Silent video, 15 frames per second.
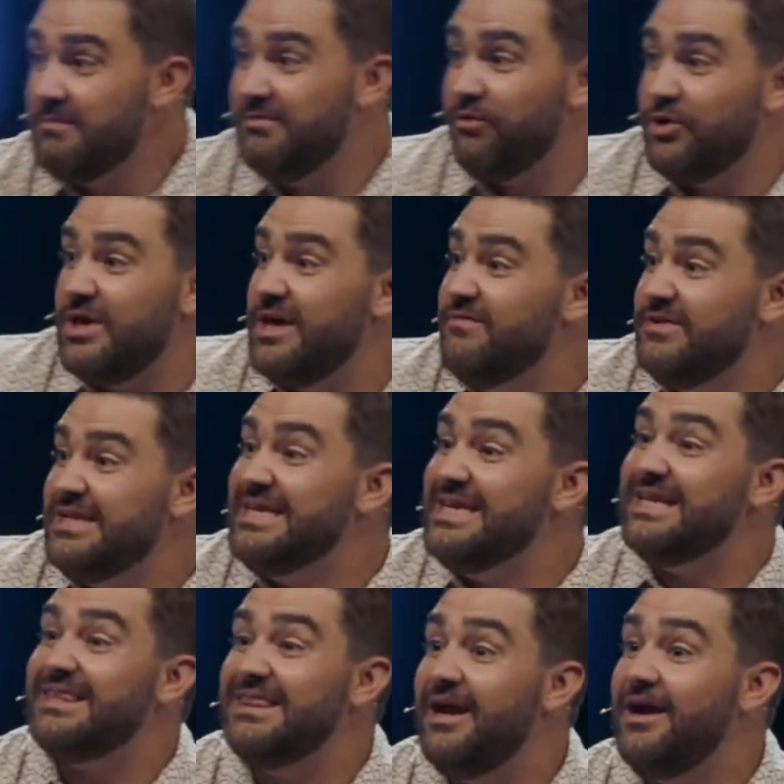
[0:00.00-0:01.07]
even
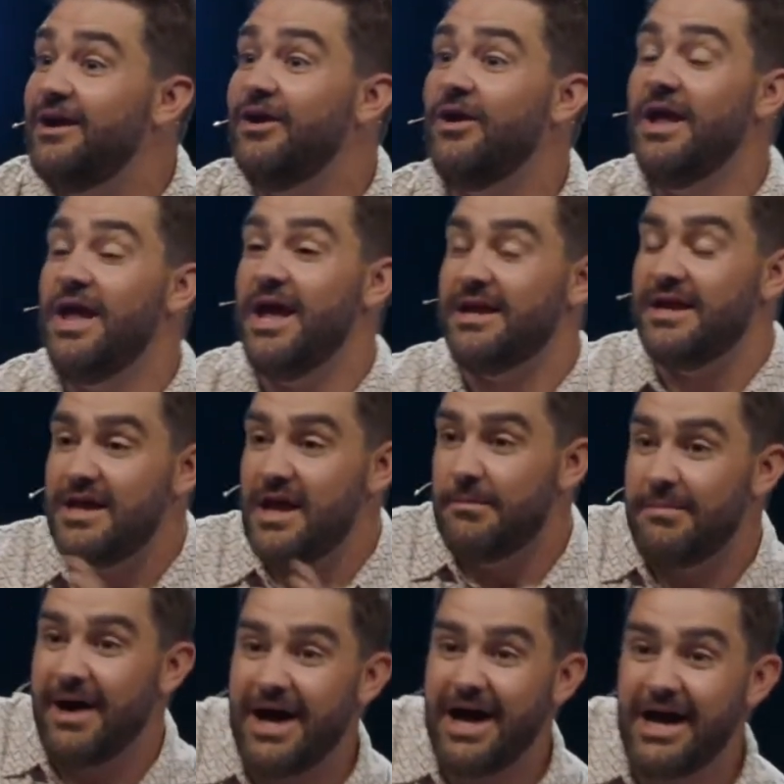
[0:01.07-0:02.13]
get there, and can come
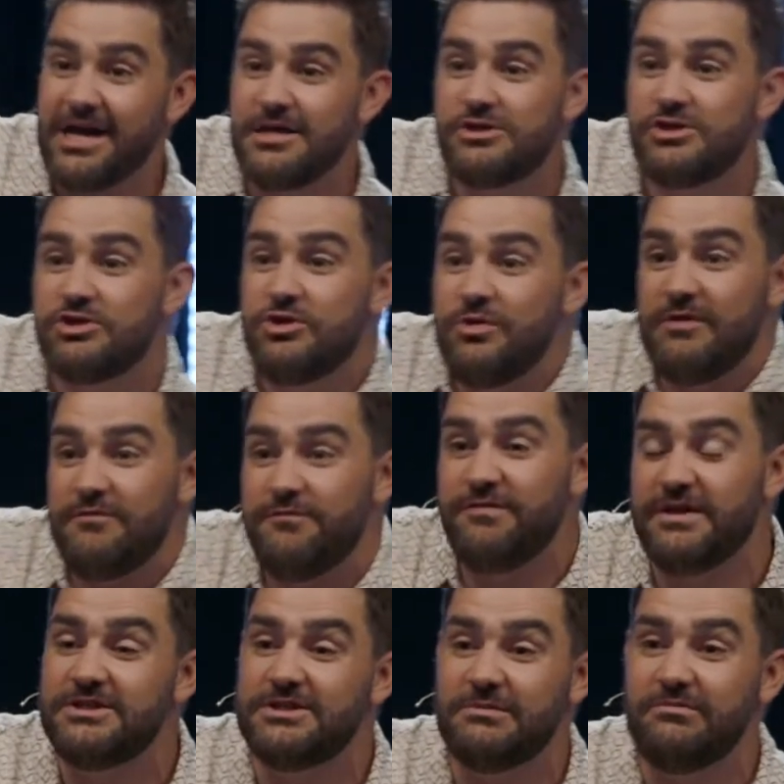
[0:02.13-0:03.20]
behind you and
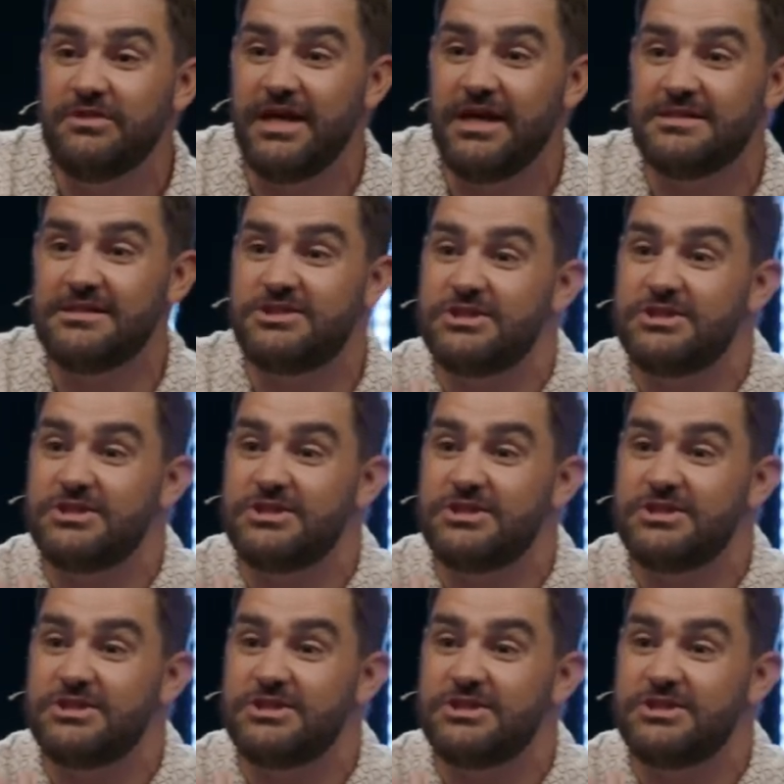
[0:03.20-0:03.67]
fix some things.